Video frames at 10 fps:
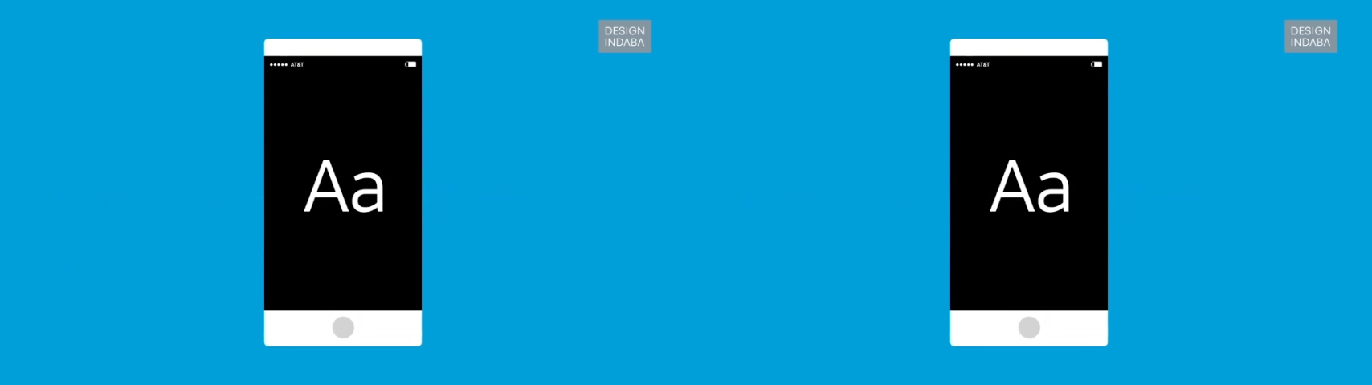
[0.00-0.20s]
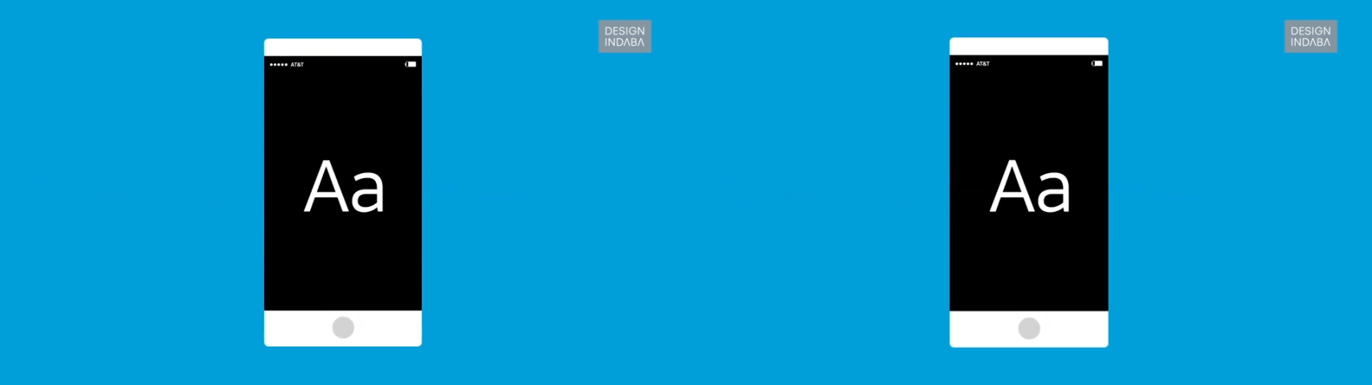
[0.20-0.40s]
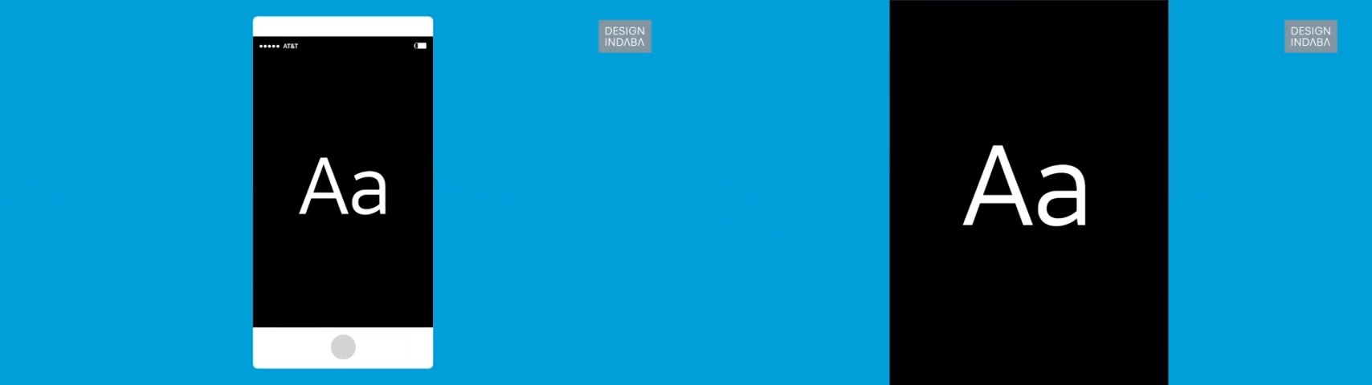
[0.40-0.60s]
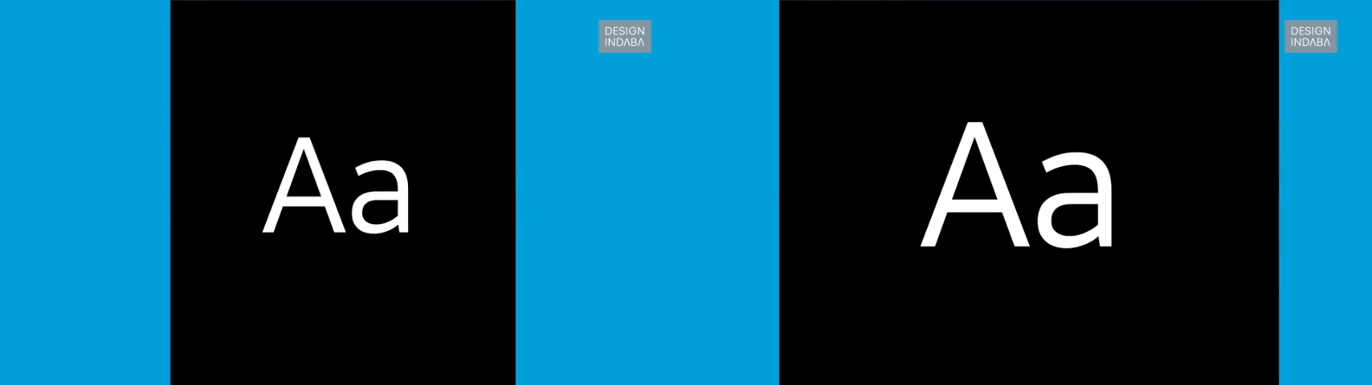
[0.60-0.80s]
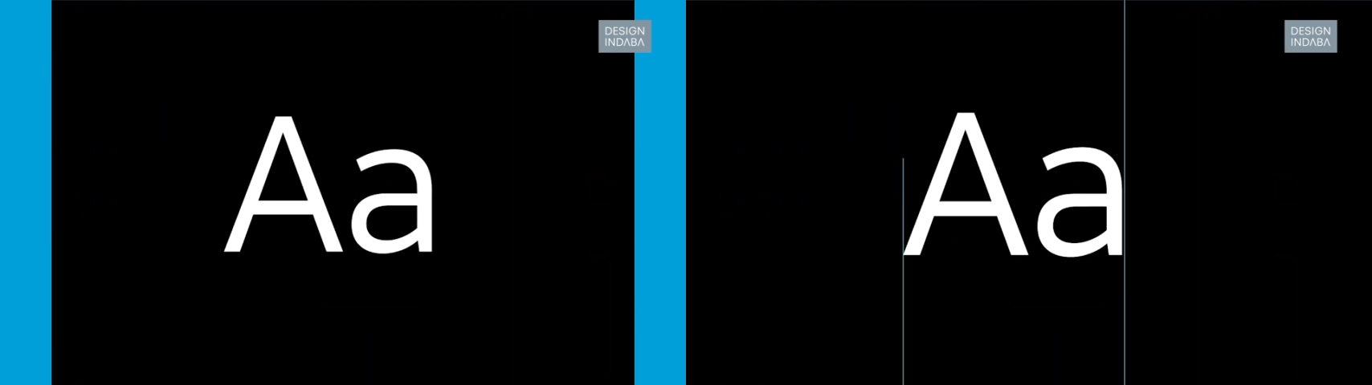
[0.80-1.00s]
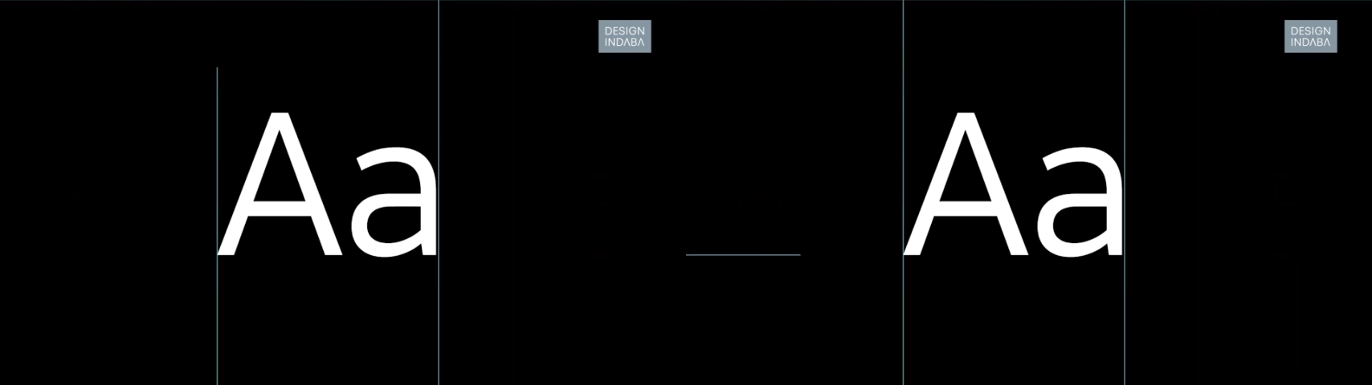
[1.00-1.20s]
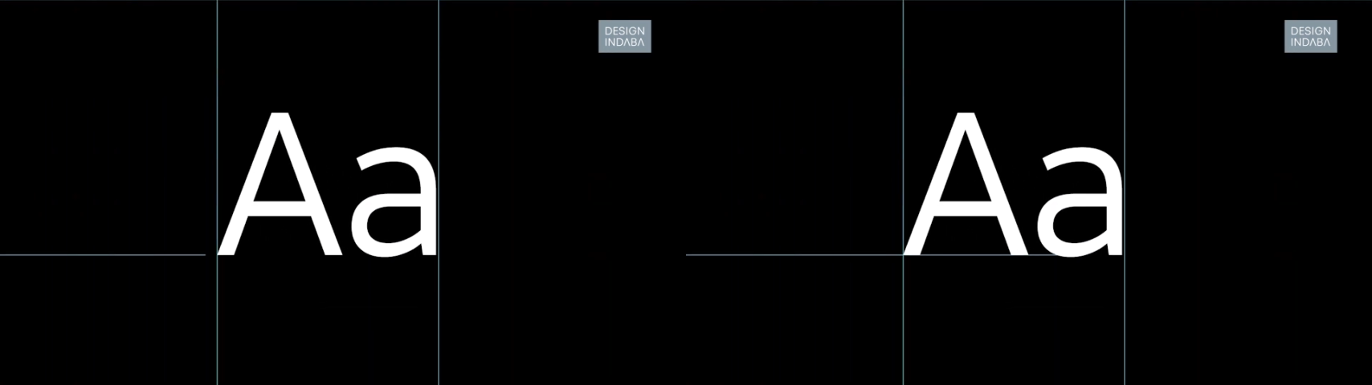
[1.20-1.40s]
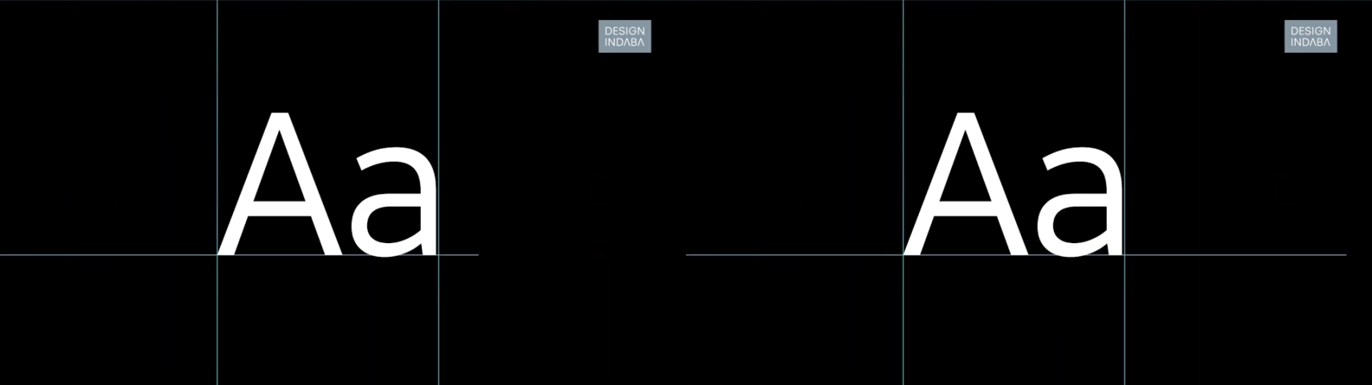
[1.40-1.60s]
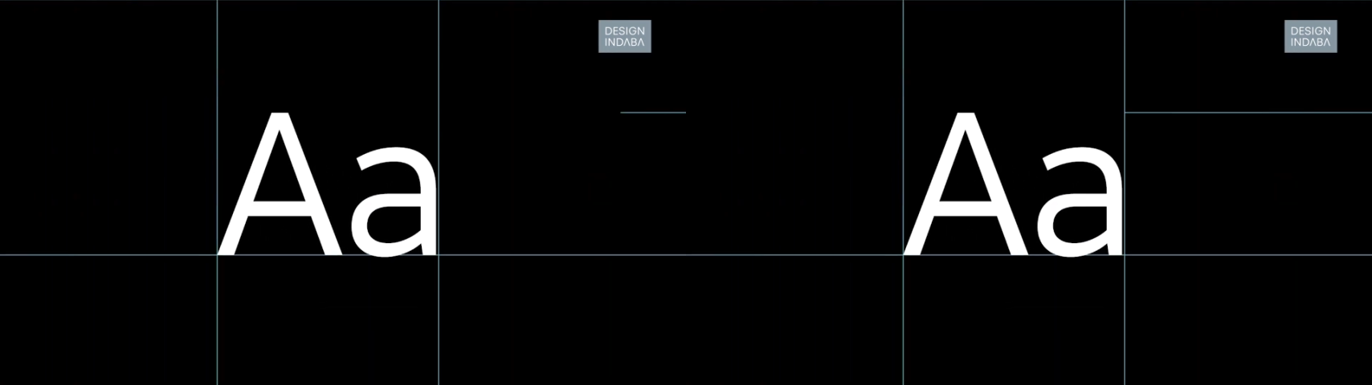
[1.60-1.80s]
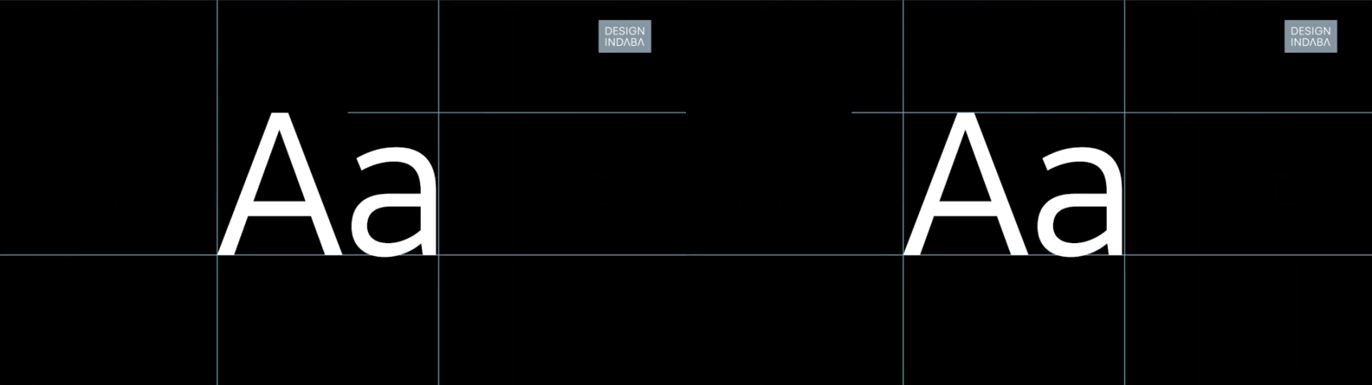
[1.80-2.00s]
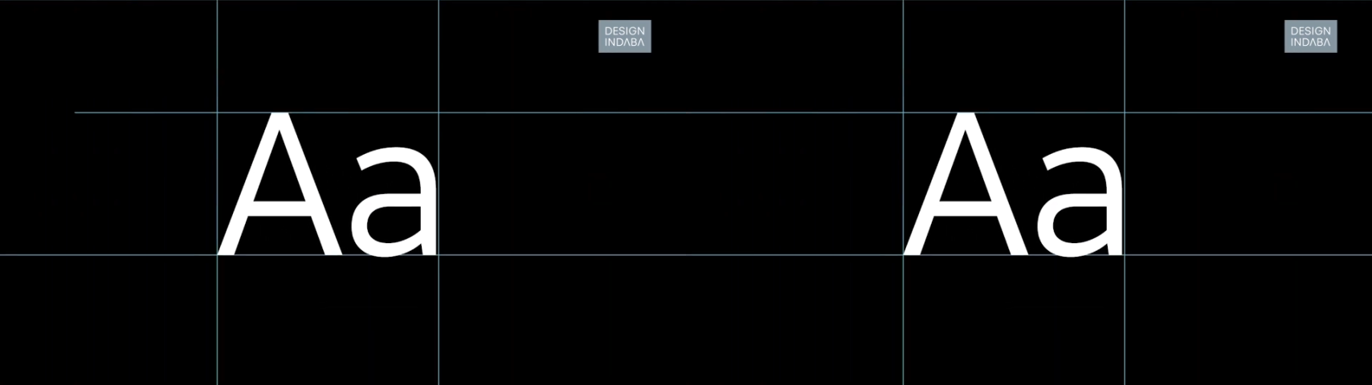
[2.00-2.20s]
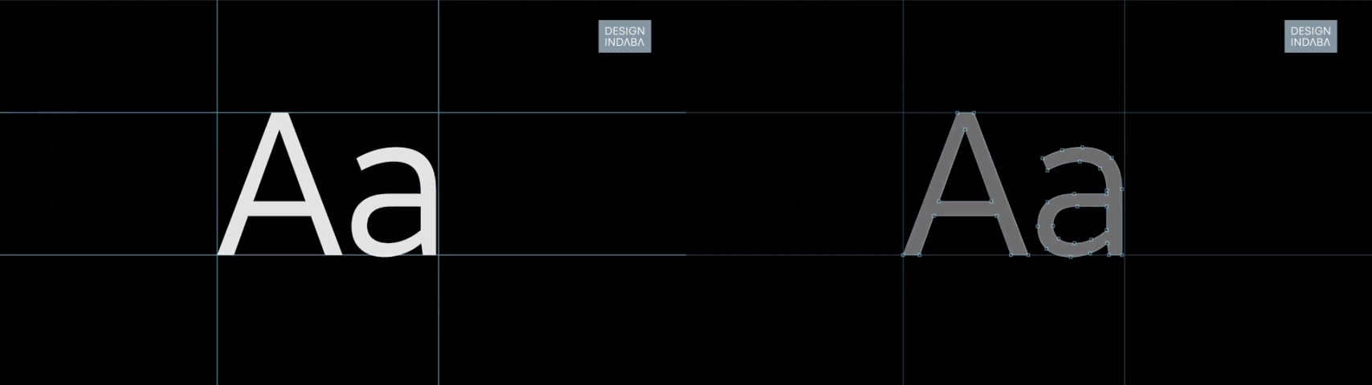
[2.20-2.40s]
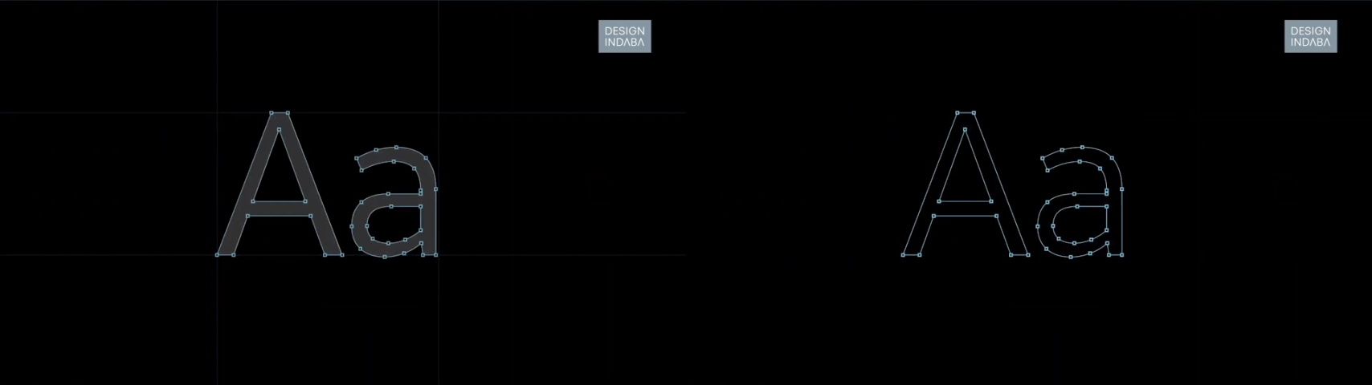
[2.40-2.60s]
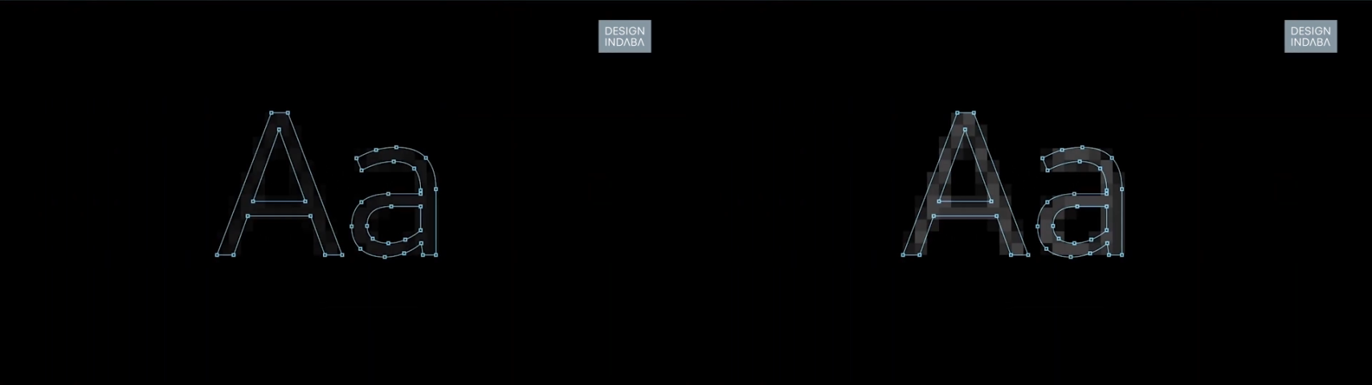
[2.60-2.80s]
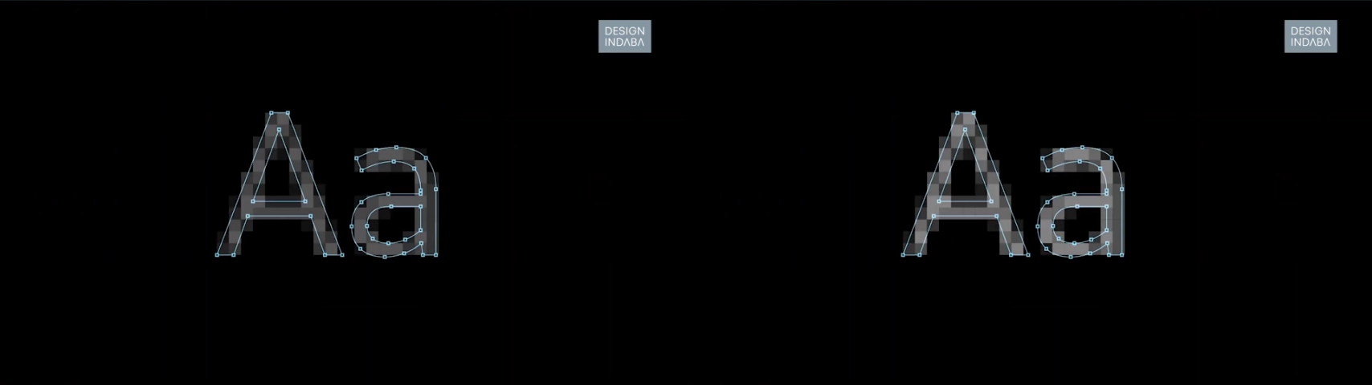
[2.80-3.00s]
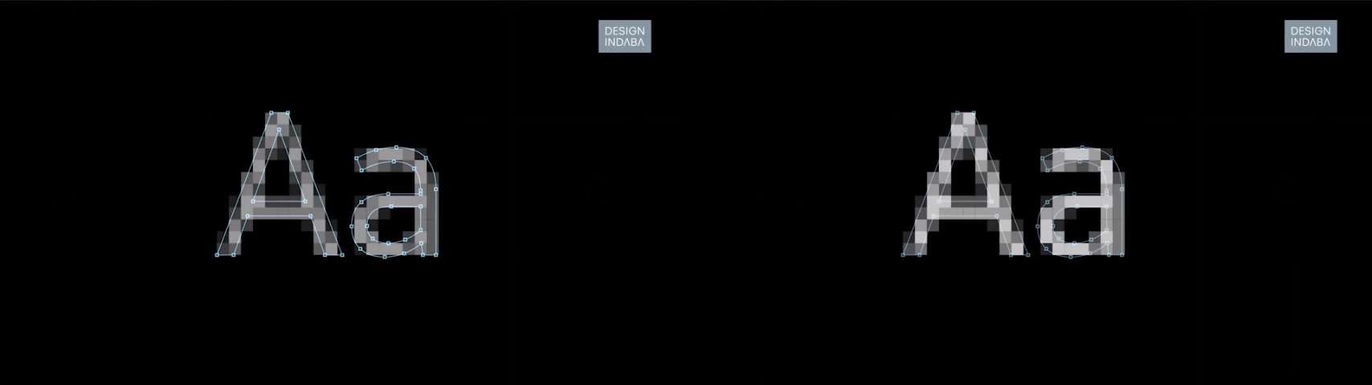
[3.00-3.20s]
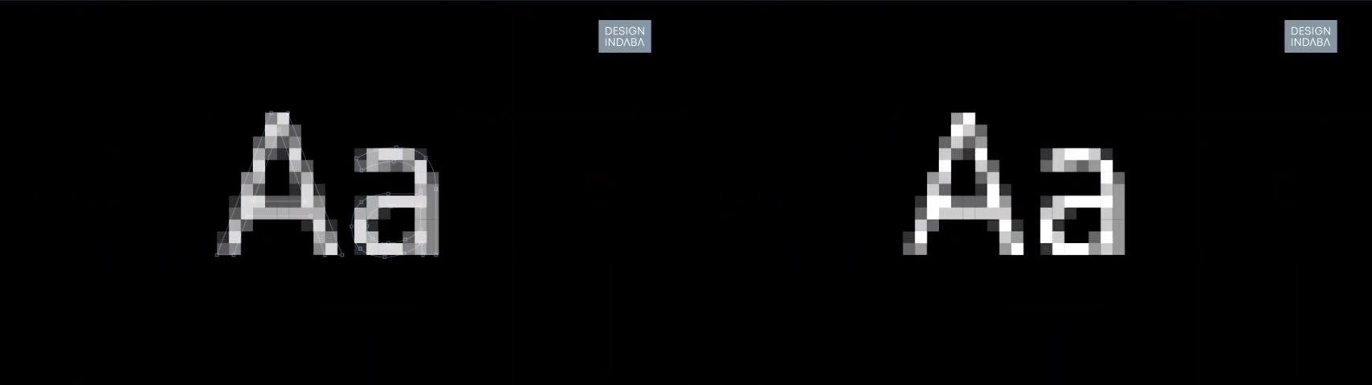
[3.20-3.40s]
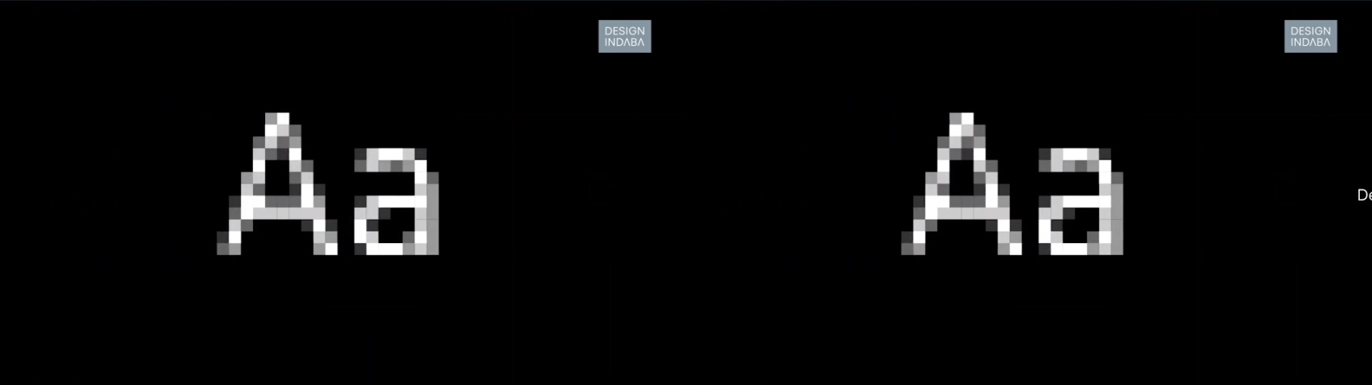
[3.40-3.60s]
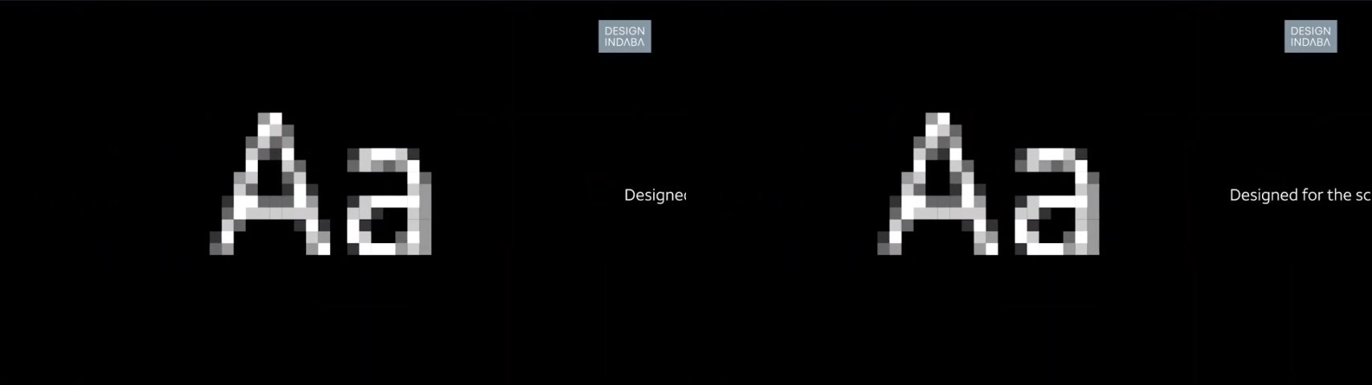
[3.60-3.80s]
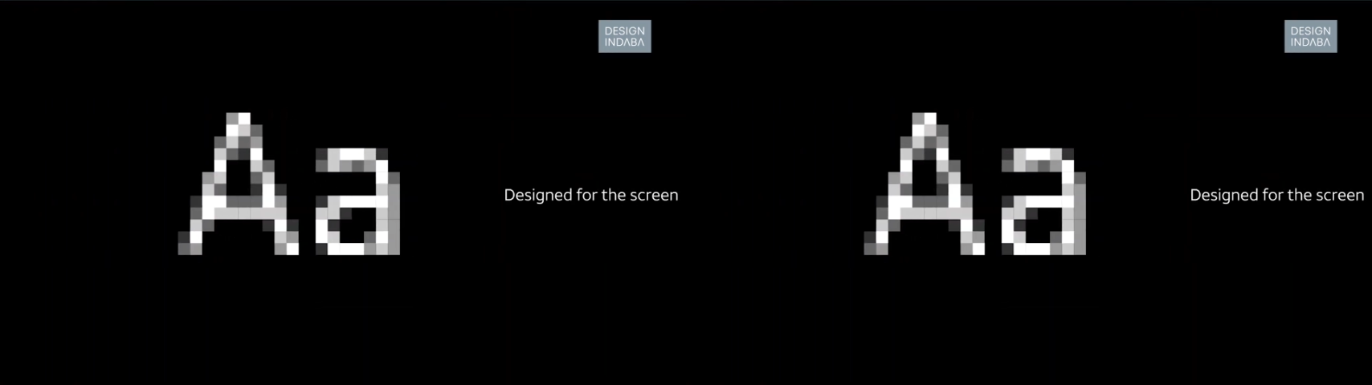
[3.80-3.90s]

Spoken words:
(no speaker visible)